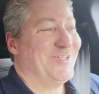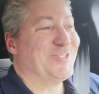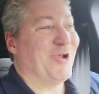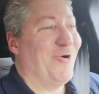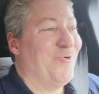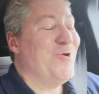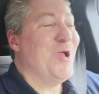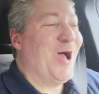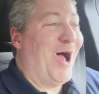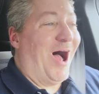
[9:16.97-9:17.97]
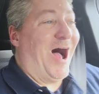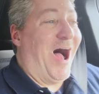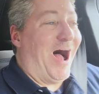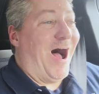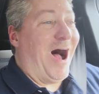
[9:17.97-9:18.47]
So
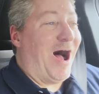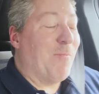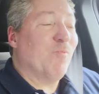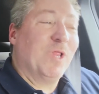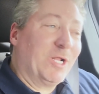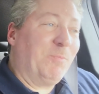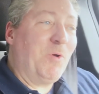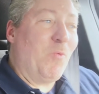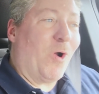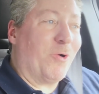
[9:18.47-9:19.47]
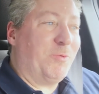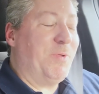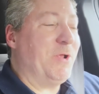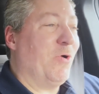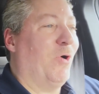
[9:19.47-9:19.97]
I'm a little bit
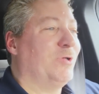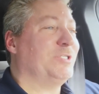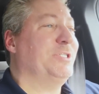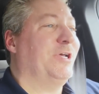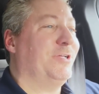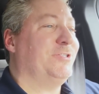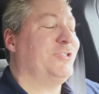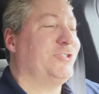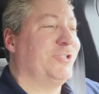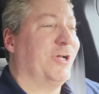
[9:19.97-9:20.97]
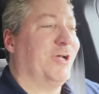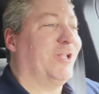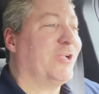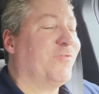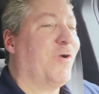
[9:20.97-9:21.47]
worried because the
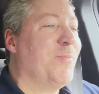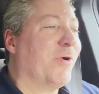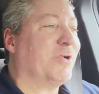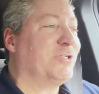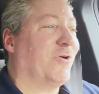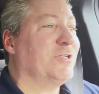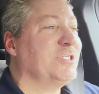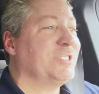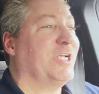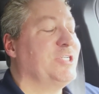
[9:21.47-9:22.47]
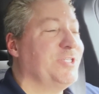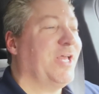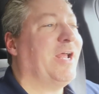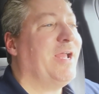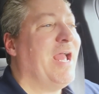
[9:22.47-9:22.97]
Electrify America charging station
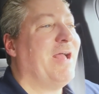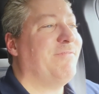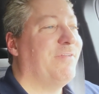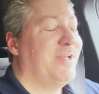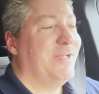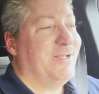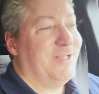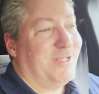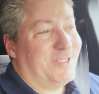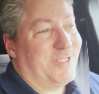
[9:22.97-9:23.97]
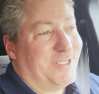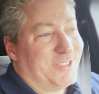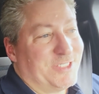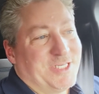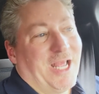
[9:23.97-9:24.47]
that I have
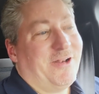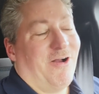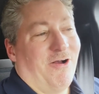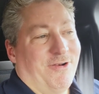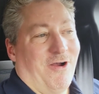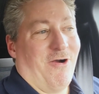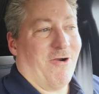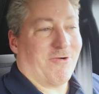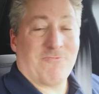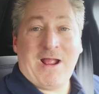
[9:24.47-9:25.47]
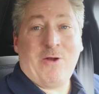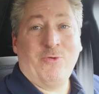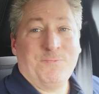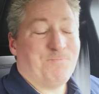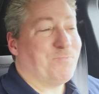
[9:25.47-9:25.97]
set on our route